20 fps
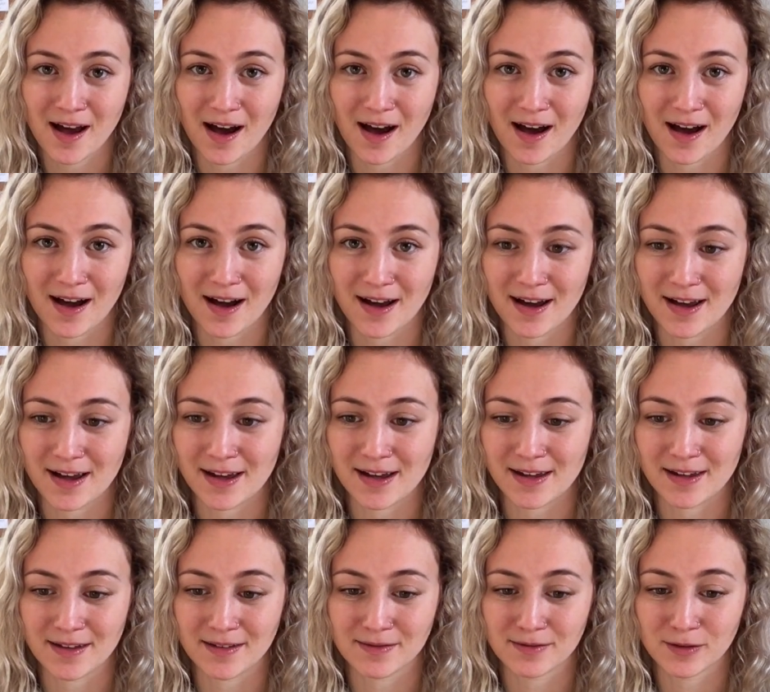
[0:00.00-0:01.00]

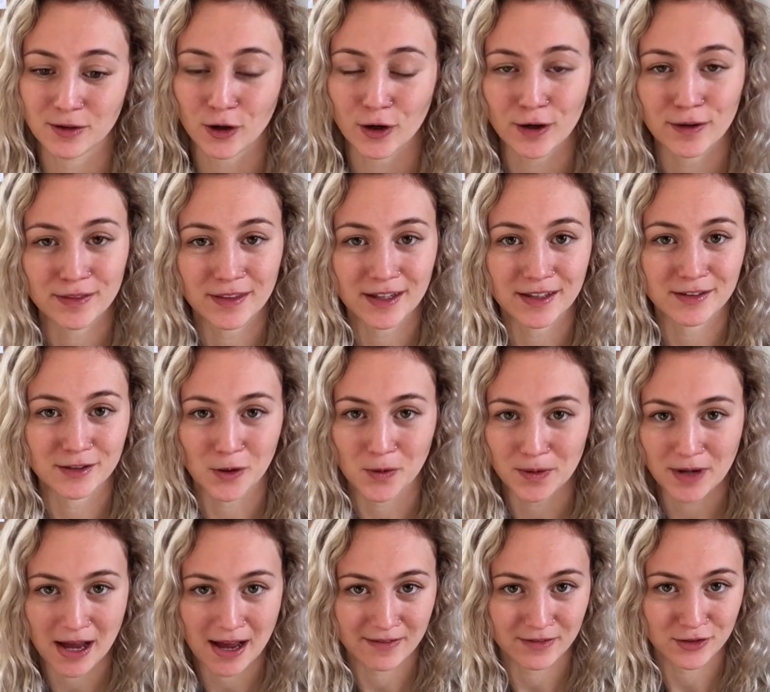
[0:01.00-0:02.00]
I currently
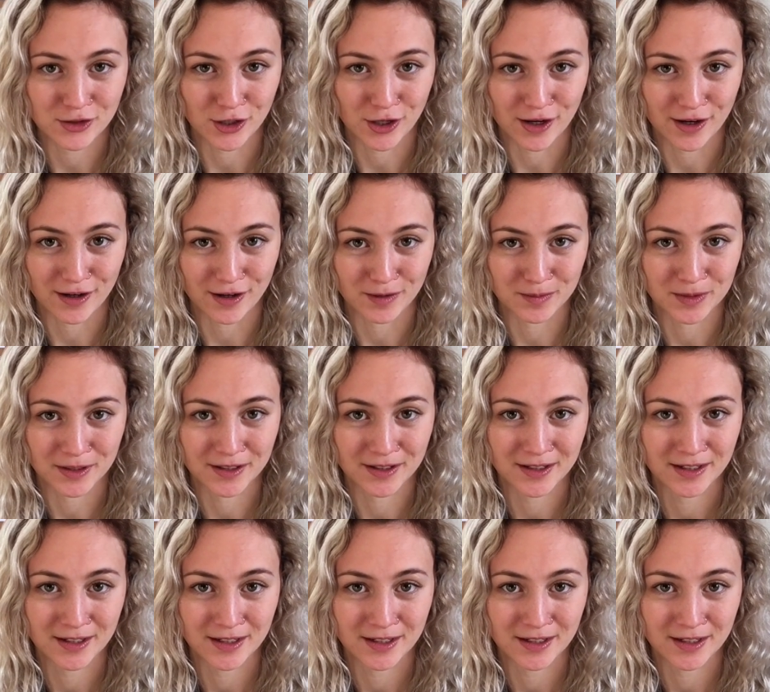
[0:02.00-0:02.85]
don't have a job.